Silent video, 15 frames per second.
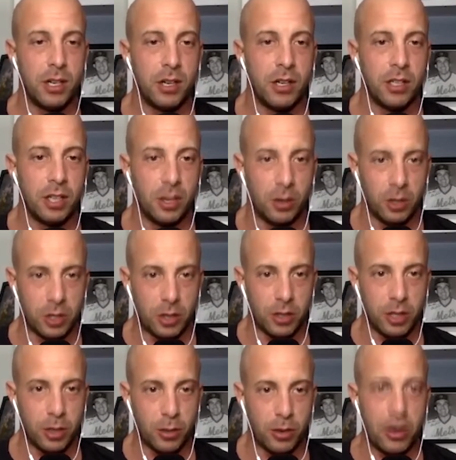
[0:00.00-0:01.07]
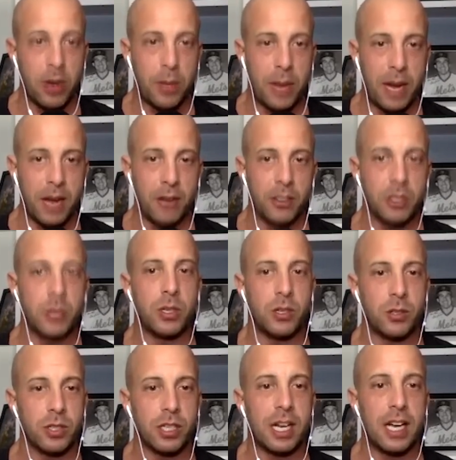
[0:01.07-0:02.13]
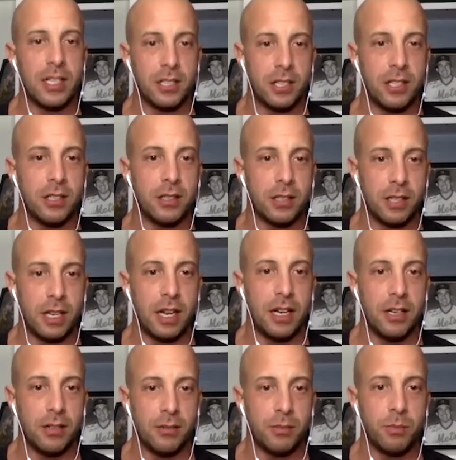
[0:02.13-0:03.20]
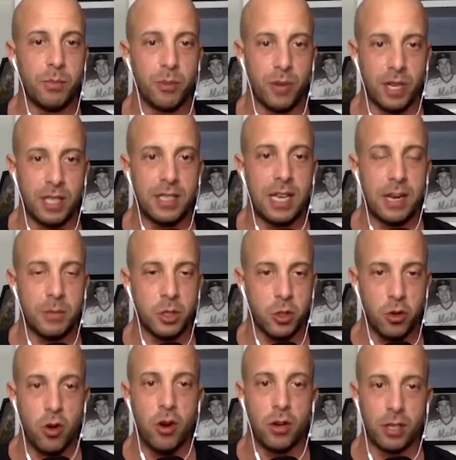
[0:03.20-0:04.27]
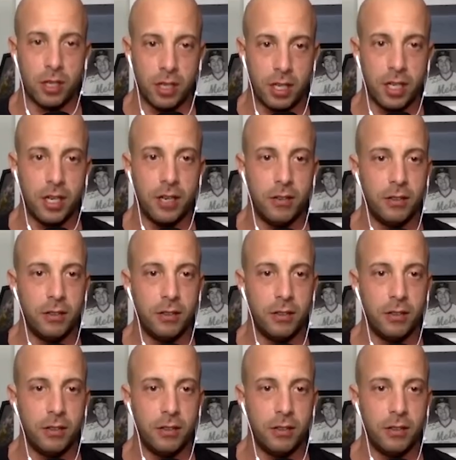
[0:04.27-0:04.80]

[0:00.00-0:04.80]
you know, those aren't the 300 pounders, but those are guys that are, that are pretty damn strong, you know?